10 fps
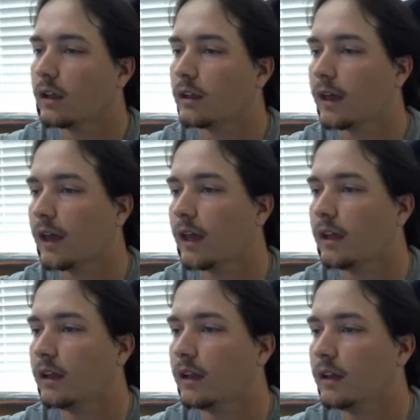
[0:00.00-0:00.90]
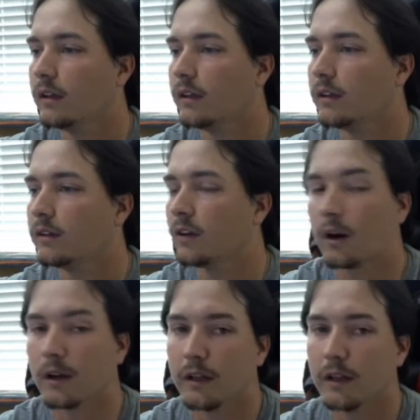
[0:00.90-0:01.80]
can
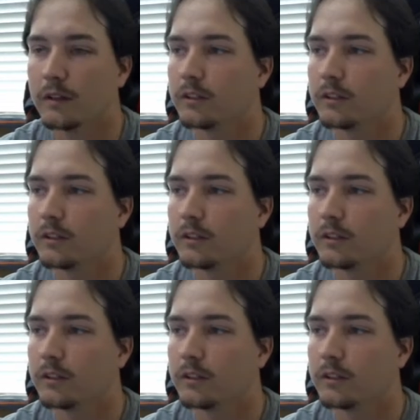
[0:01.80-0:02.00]
target it.